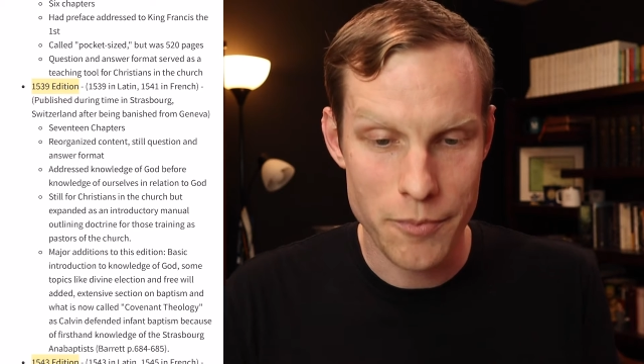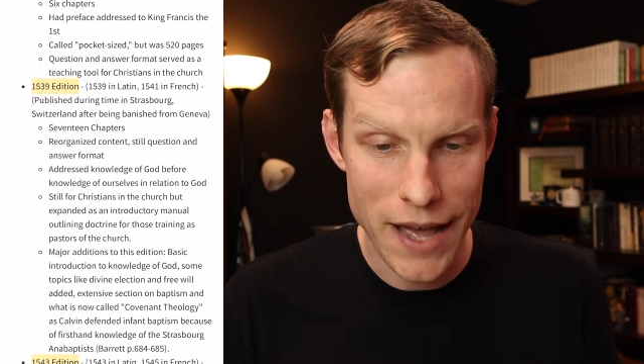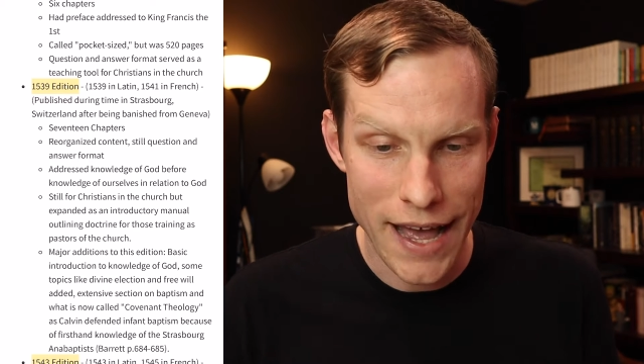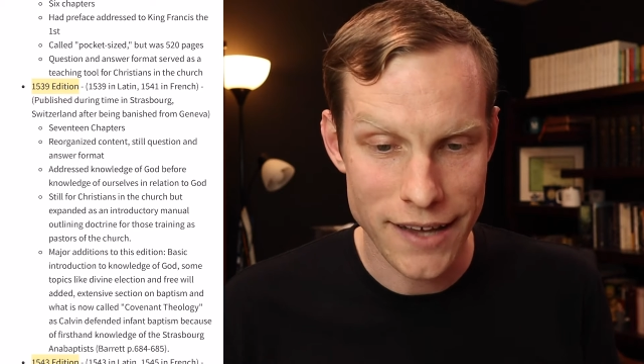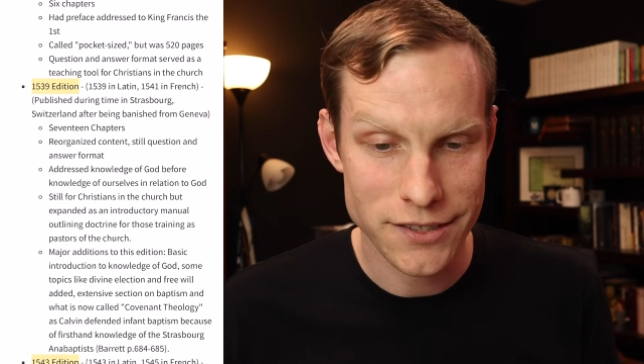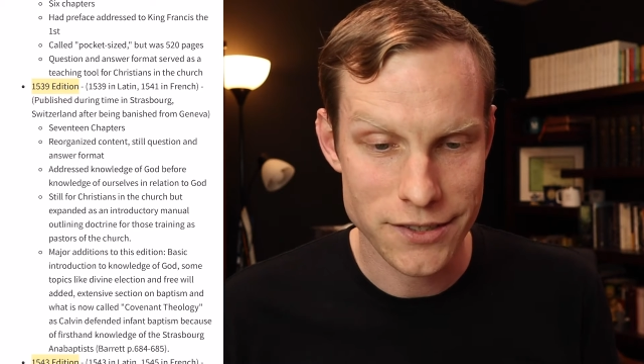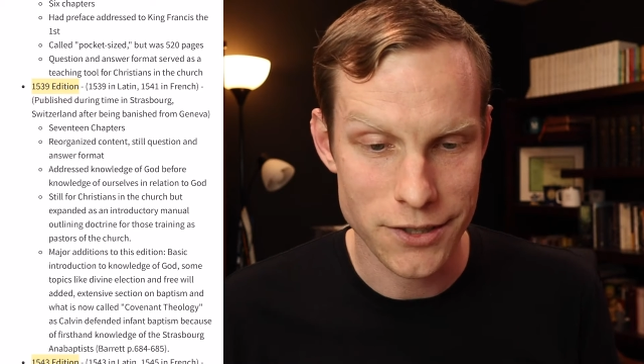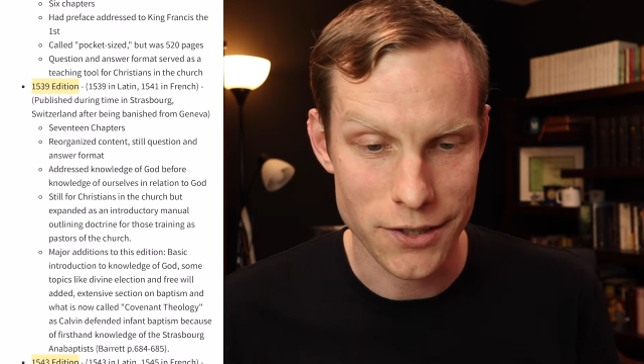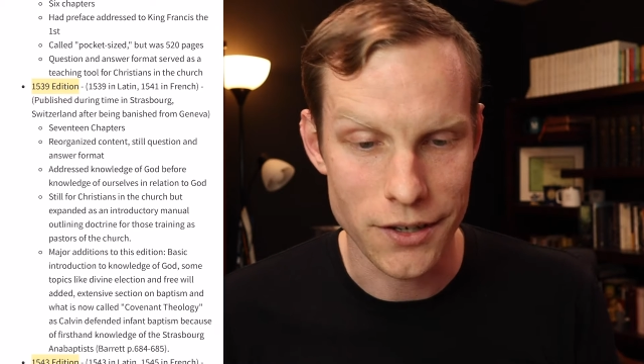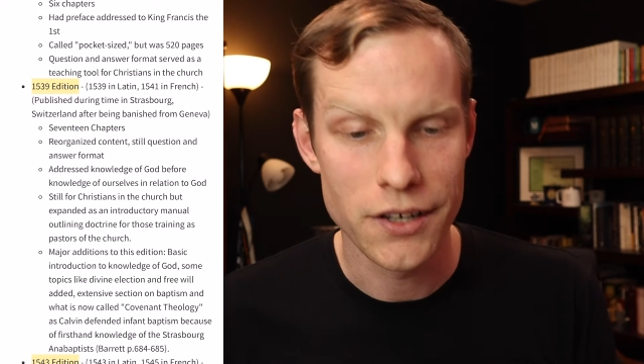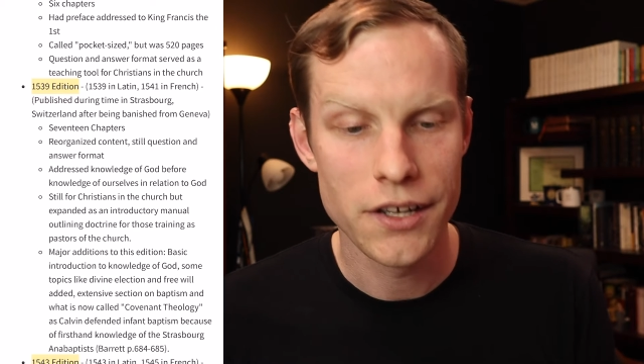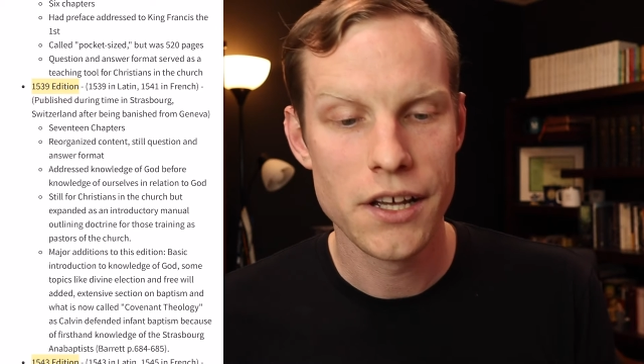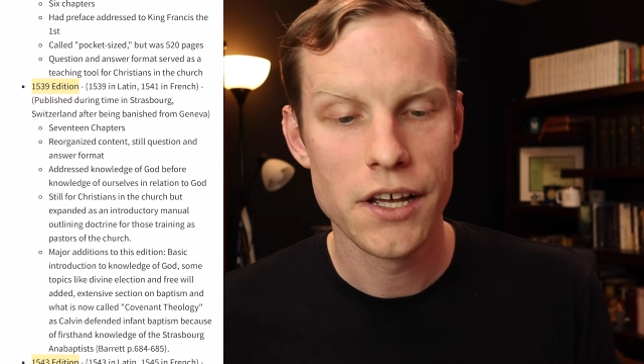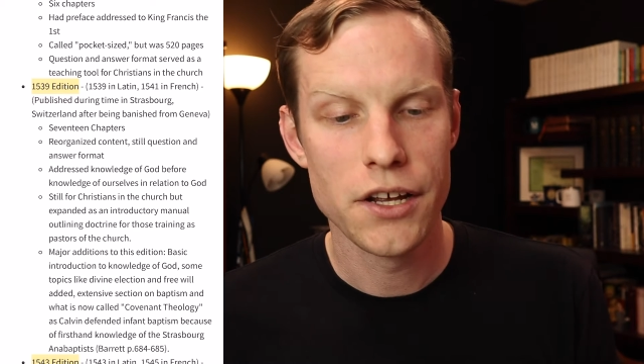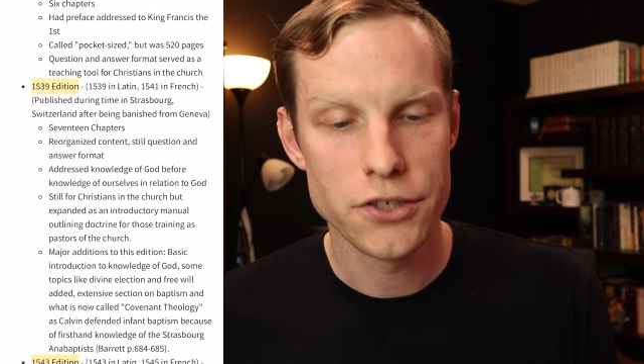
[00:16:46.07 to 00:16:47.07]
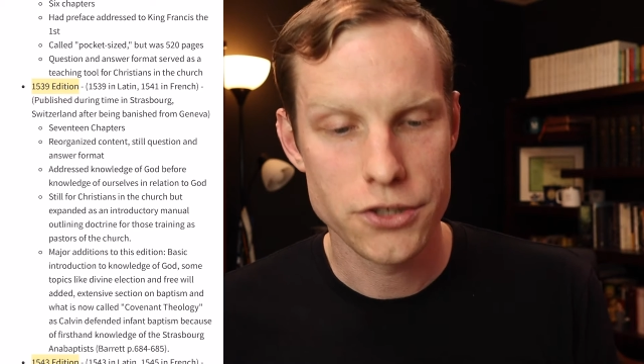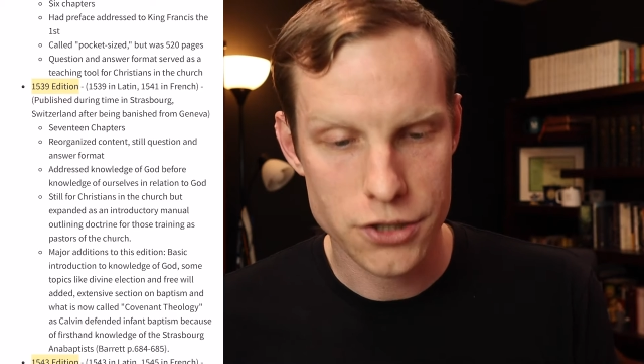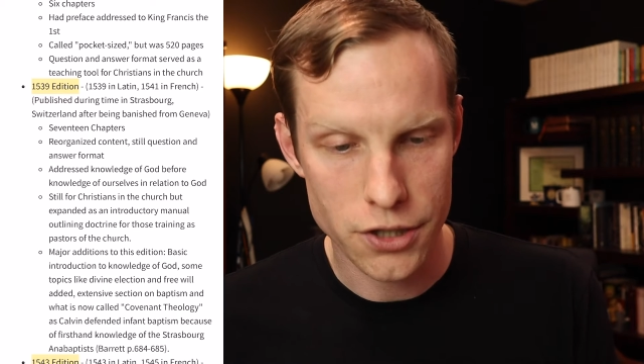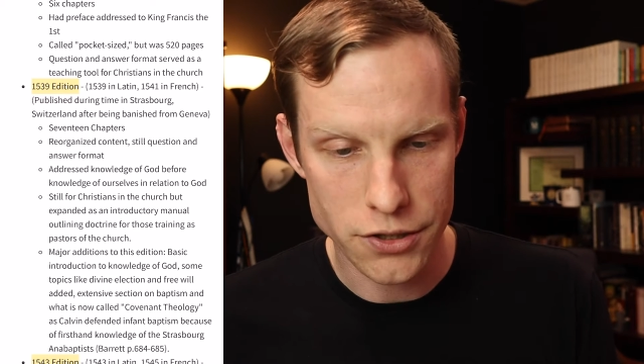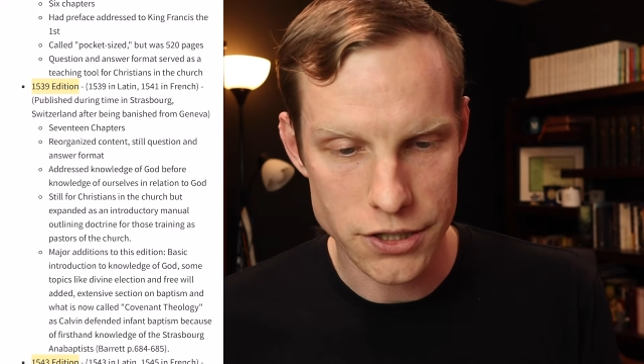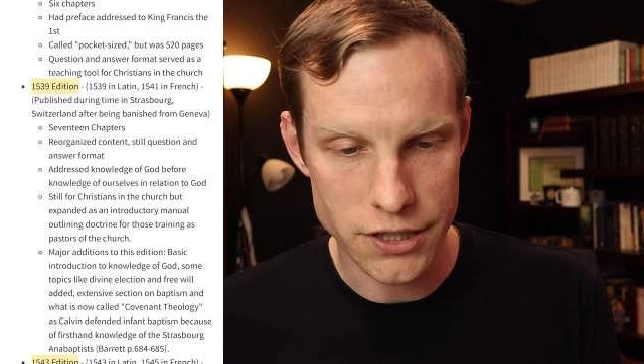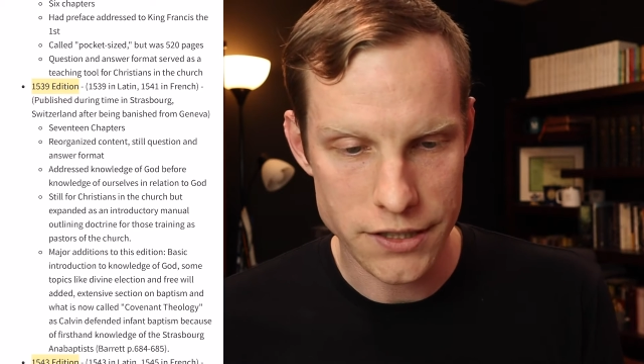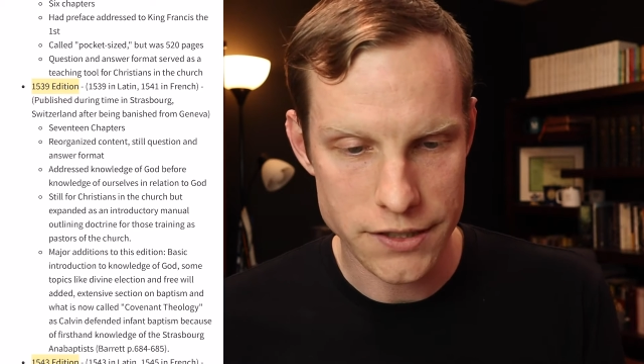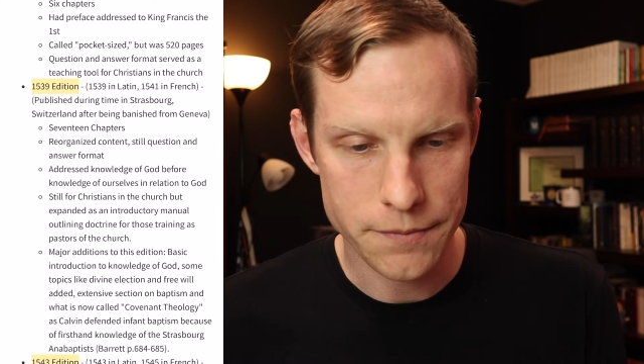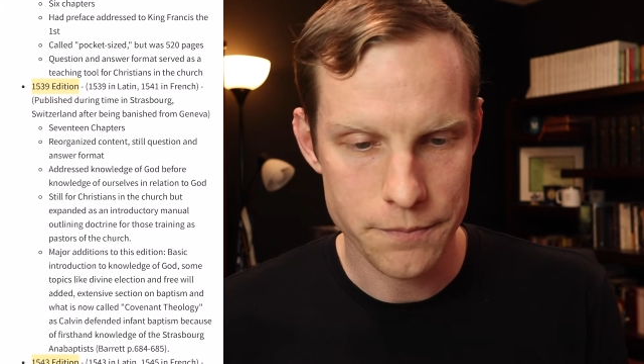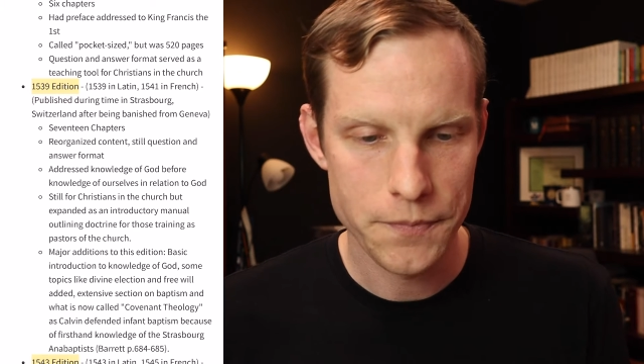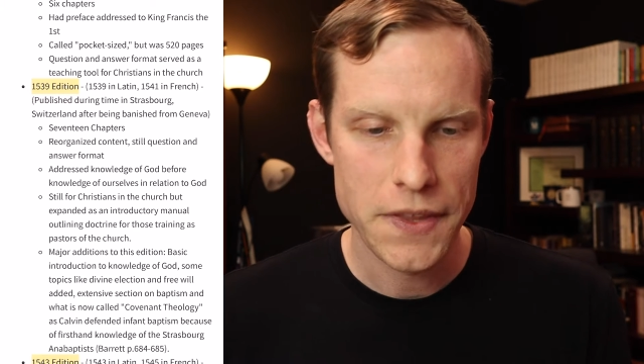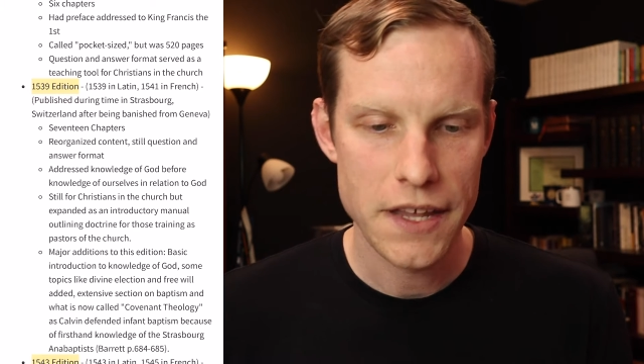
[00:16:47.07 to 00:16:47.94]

pastor churches.